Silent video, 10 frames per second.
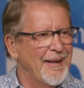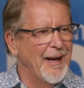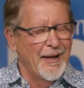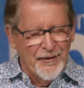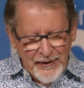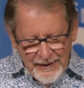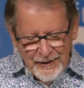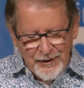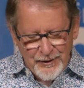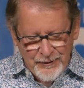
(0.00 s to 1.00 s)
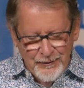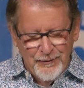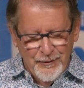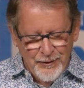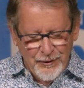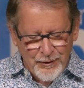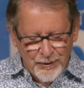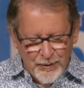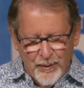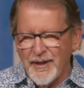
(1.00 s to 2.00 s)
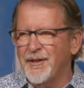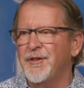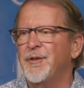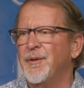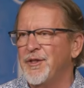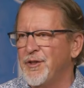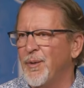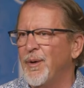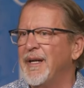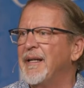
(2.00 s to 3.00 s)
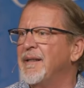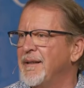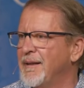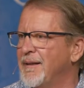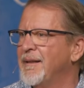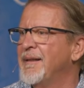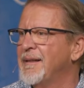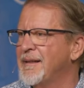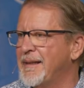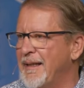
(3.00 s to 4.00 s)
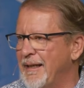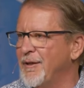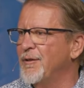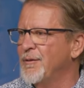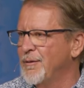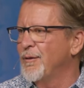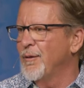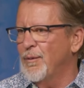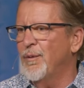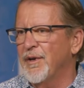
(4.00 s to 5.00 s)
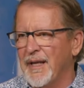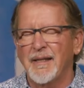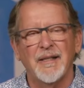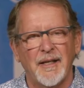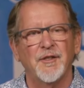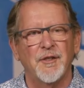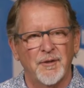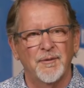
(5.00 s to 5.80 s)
I think you're going to enjoy seeing where that takes you.